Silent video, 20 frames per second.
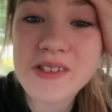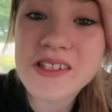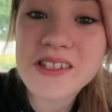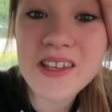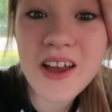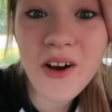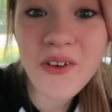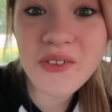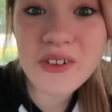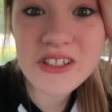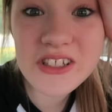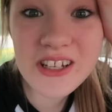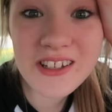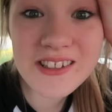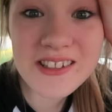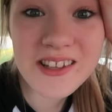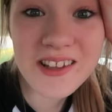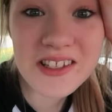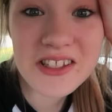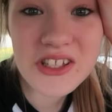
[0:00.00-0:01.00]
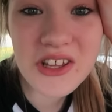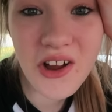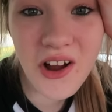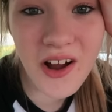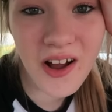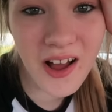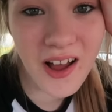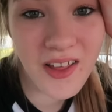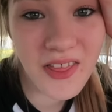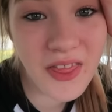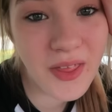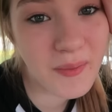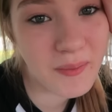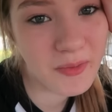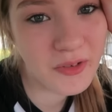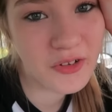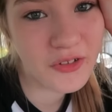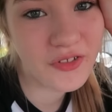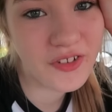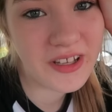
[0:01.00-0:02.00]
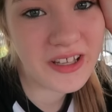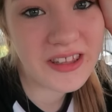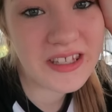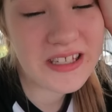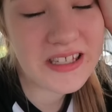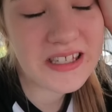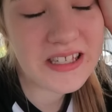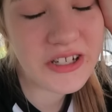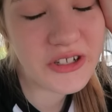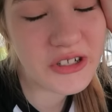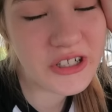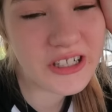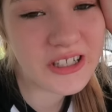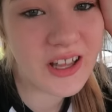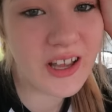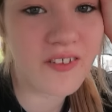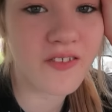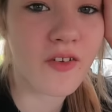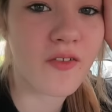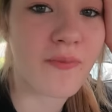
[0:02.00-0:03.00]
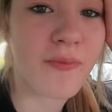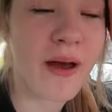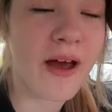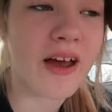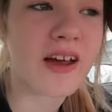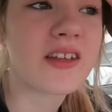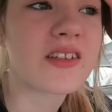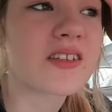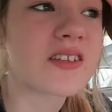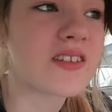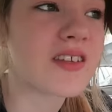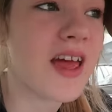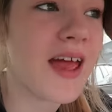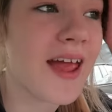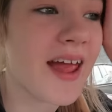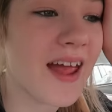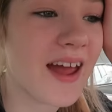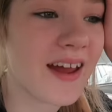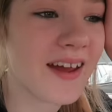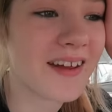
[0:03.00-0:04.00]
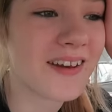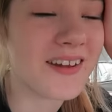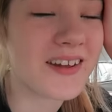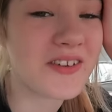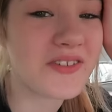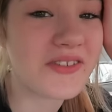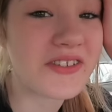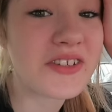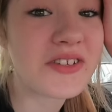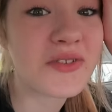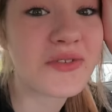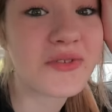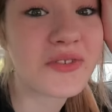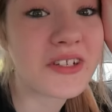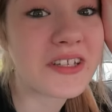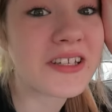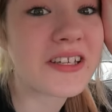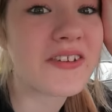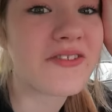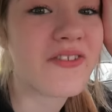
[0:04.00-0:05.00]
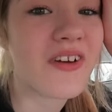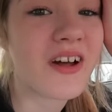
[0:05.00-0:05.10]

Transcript: So we just saw the movie The Secret Life of Pets and it was really